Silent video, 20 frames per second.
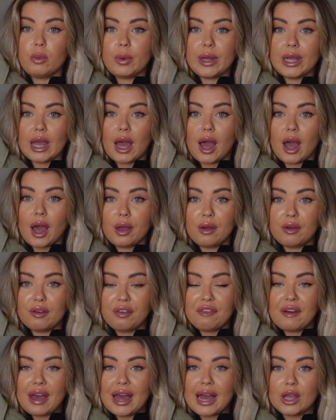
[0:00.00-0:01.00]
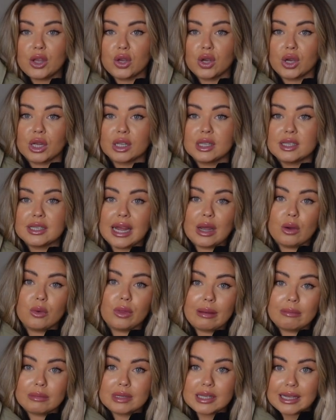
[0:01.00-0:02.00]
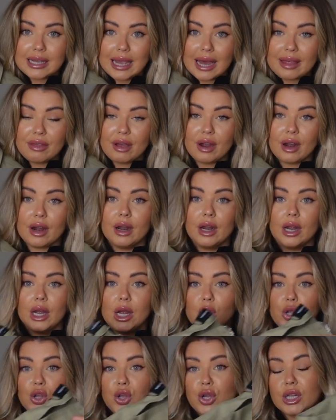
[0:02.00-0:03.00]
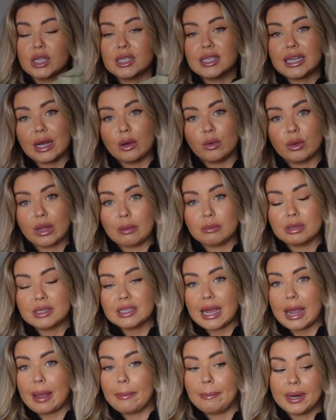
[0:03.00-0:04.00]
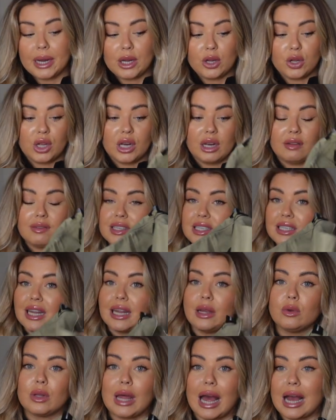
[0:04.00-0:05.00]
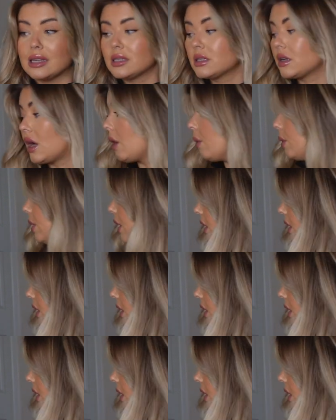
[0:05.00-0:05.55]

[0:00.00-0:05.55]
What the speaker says: wee outfit. You could style them together. You could style them separate. You could even style that skirt with